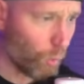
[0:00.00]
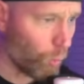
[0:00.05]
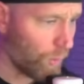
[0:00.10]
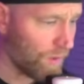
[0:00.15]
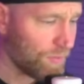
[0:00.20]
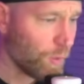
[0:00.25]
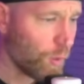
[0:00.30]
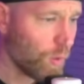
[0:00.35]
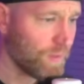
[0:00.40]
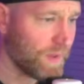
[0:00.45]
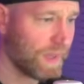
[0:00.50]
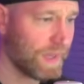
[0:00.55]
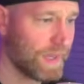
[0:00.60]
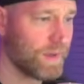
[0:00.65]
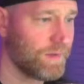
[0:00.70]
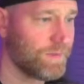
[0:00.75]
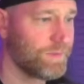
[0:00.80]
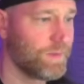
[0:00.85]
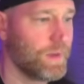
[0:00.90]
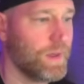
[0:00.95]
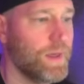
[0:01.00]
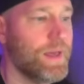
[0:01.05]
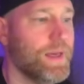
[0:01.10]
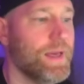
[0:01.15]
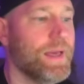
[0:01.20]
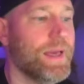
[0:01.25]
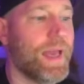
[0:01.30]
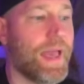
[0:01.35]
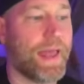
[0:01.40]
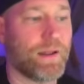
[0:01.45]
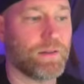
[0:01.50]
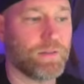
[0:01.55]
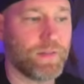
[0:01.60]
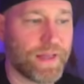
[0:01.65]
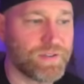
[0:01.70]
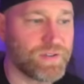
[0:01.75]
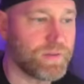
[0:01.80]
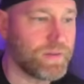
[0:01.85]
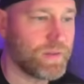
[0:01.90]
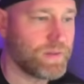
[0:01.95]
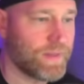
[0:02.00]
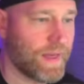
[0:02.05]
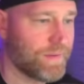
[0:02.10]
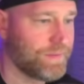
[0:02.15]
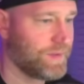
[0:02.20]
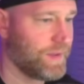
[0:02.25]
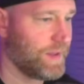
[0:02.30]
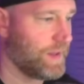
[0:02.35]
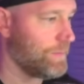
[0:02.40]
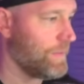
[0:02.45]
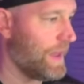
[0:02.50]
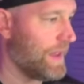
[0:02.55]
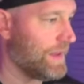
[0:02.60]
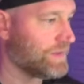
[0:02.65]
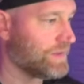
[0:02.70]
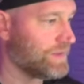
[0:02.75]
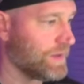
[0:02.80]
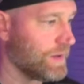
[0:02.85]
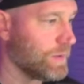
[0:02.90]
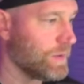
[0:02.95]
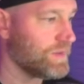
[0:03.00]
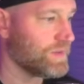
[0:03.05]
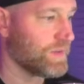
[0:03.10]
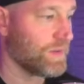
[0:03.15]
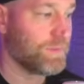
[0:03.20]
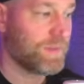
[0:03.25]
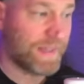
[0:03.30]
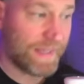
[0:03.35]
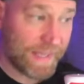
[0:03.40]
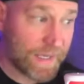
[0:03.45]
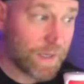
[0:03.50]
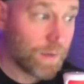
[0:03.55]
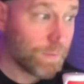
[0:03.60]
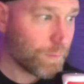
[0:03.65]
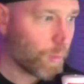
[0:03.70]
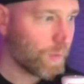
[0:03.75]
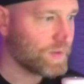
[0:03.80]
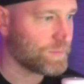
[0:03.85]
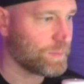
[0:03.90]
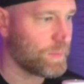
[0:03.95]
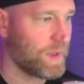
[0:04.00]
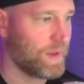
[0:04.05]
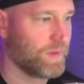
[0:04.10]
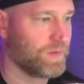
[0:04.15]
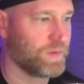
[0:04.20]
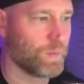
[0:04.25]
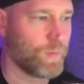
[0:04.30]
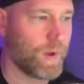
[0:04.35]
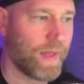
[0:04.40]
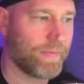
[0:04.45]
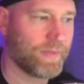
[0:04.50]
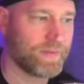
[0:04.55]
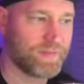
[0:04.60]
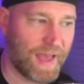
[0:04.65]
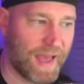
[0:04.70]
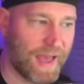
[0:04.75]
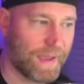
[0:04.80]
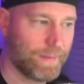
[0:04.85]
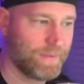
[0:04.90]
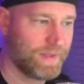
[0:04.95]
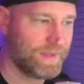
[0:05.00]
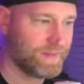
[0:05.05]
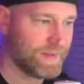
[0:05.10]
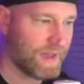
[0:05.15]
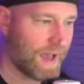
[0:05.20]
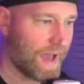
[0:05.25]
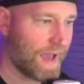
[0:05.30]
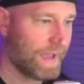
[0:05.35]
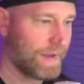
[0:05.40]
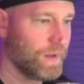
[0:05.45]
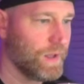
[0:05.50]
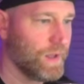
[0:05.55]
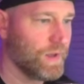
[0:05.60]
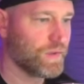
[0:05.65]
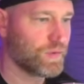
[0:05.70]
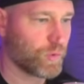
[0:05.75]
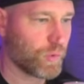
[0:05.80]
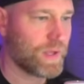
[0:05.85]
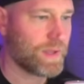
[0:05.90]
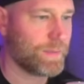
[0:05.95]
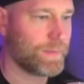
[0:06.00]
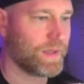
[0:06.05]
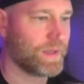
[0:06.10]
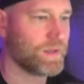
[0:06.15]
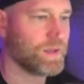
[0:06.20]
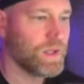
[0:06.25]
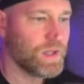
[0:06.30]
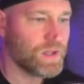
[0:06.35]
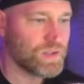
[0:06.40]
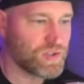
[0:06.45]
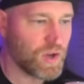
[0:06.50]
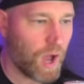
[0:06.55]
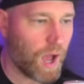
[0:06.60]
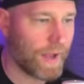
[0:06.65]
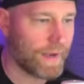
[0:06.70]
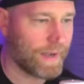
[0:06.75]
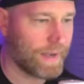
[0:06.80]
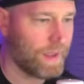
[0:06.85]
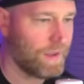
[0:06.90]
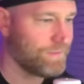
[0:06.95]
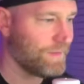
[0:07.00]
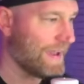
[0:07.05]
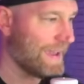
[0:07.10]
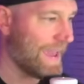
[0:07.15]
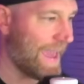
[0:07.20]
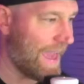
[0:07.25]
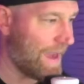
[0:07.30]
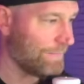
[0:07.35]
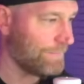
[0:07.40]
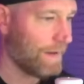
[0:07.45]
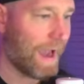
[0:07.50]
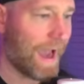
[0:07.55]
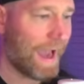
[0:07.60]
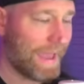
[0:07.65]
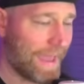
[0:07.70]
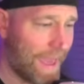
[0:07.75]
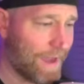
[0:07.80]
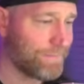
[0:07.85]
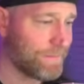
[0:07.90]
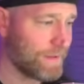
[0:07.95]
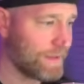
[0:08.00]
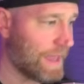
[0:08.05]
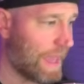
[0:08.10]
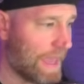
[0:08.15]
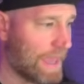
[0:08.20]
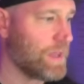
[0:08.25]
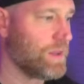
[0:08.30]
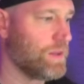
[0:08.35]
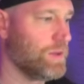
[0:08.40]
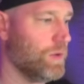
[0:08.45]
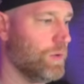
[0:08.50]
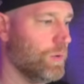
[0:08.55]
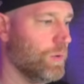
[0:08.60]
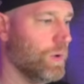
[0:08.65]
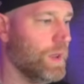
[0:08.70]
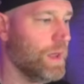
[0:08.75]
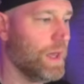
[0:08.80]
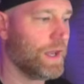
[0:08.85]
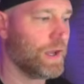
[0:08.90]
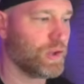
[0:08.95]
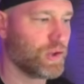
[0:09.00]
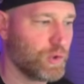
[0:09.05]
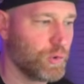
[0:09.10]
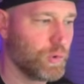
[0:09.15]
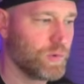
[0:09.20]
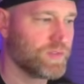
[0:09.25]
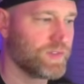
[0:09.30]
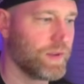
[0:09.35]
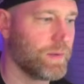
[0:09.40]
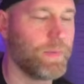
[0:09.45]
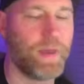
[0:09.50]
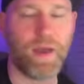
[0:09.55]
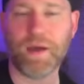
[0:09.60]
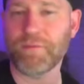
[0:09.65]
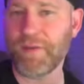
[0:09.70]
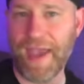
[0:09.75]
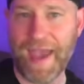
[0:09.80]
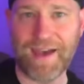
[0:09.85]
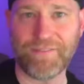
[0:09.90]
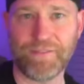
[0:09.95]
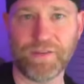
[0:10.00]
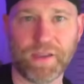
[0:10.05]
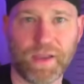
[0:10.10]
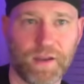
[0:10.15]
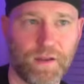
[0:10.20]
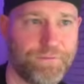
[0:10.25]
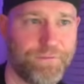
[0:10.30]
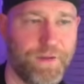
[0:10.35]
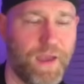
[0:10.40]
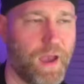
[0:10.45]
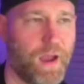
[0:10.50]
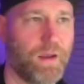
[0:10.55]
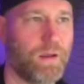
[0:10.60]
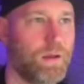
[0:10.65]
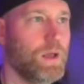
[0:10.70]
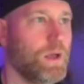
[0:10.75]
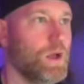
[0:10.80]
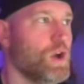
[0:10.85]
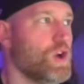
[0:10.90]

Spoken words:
with O'Keefe and allegedly left him a series of heated voicemails around the time he died, screaming, "John, if I effing hate you," and accused him of having an affair.